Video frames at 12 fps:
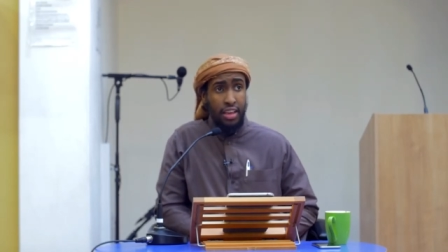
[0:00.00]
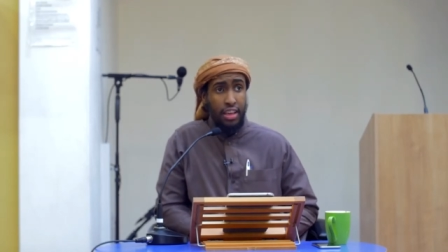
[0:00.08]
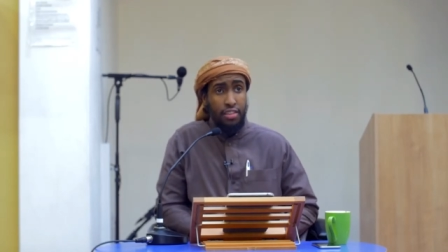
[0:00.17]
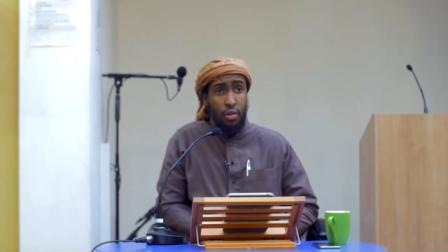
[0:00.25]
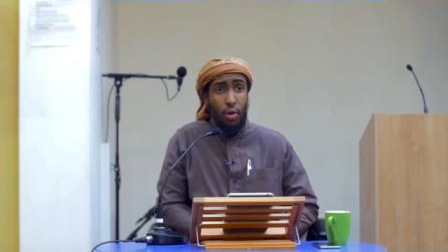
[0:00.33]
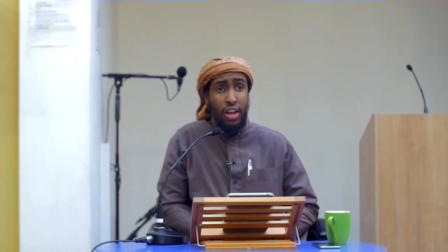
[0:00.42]

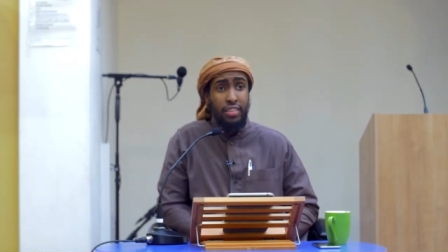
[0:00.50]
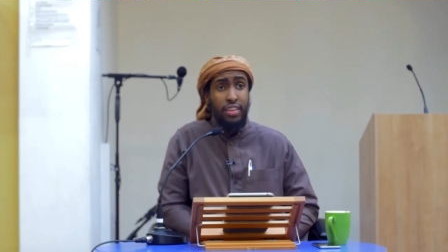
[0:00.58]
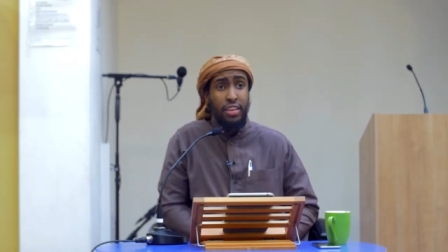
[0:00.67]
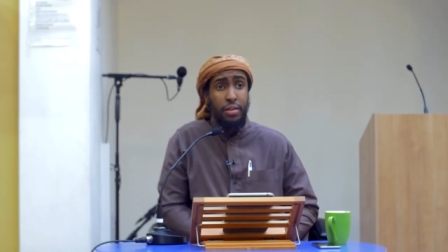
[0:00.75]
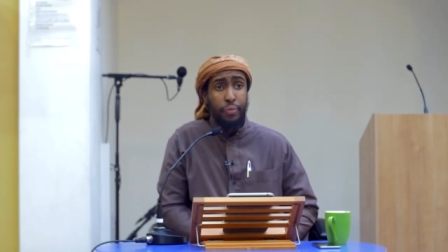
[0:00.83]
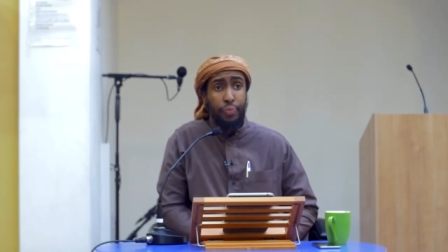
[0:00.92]
He's a what?
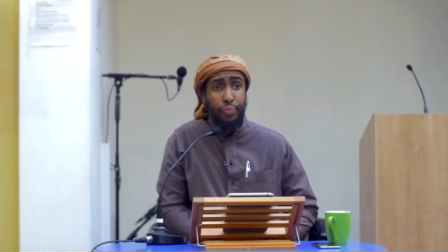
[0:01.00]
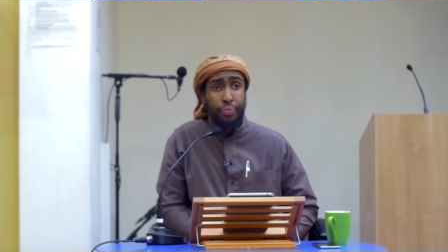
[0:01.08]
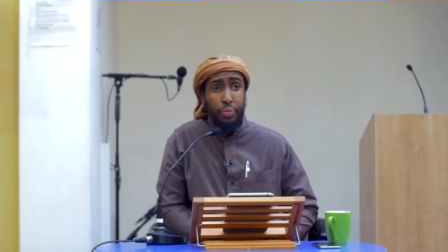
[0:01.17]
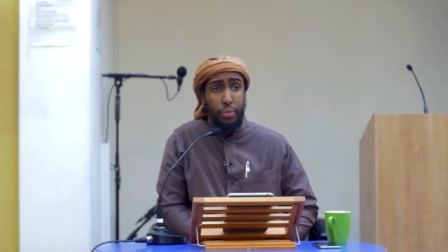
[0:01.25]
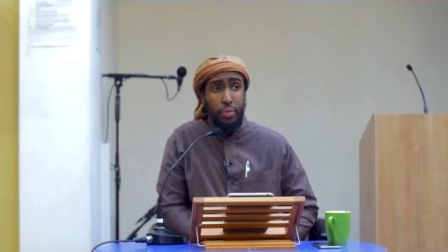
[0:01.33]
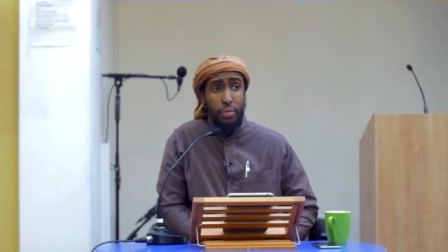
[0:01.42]

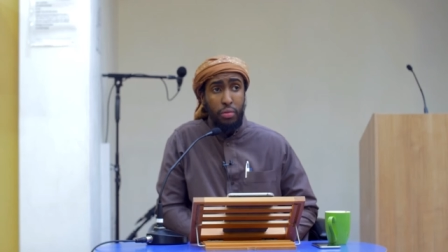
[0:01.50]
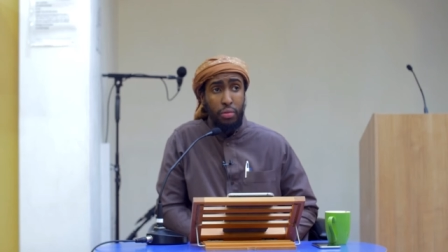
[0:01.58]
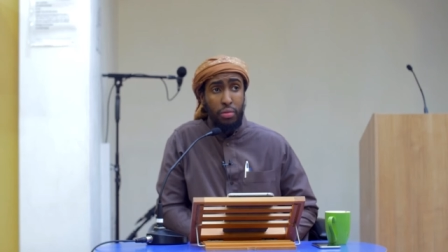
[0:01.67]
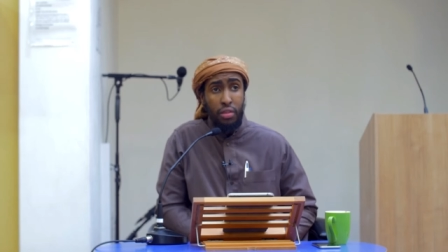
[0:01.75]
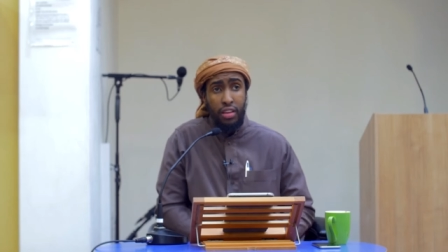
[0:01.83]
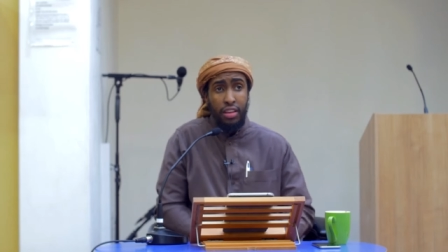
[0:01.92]

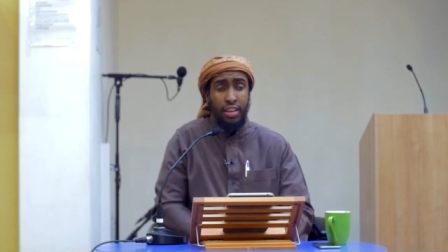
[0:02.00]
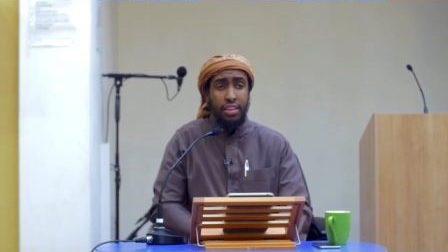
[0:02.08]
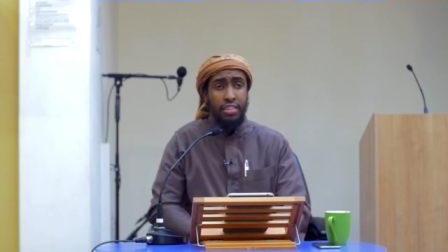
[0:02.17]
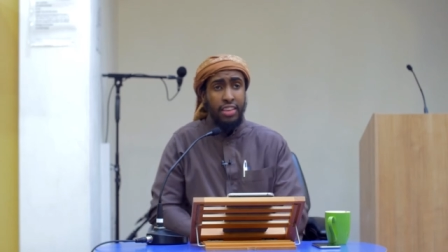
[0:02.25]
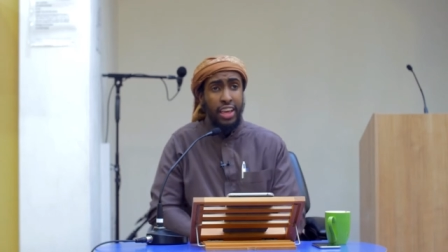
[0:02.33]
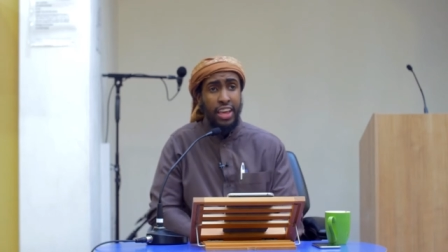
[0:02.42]

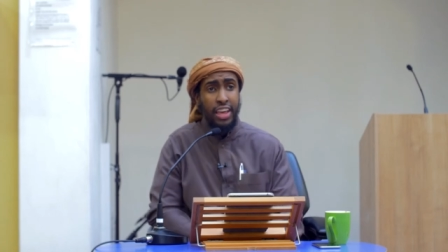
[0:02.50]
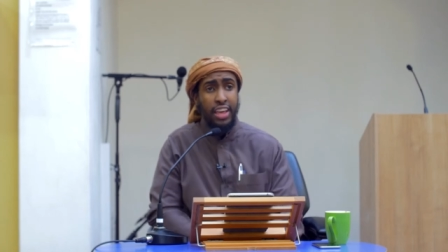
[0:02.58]
He's a